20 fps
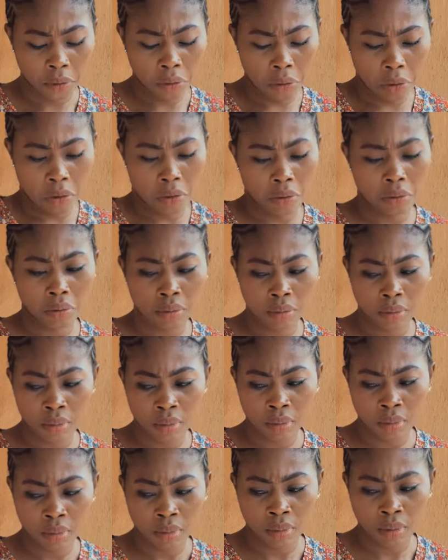No.
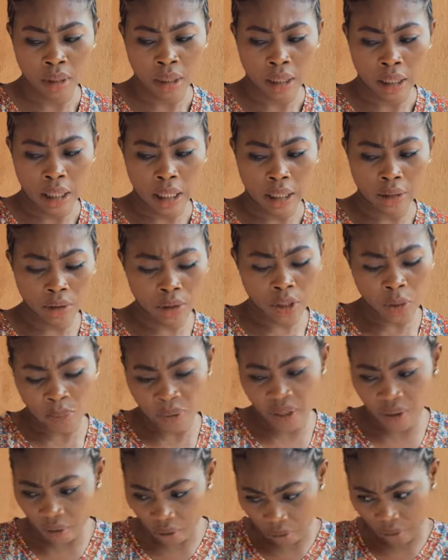I just
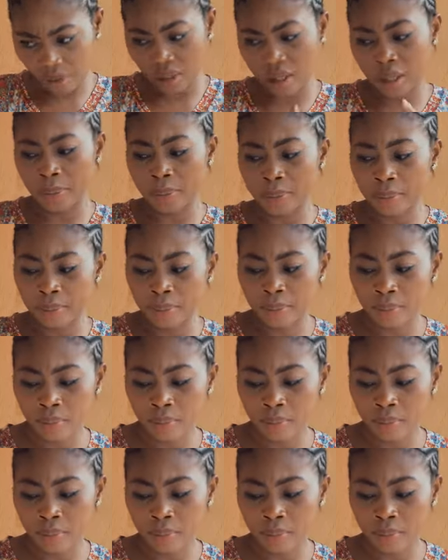made it to sleep.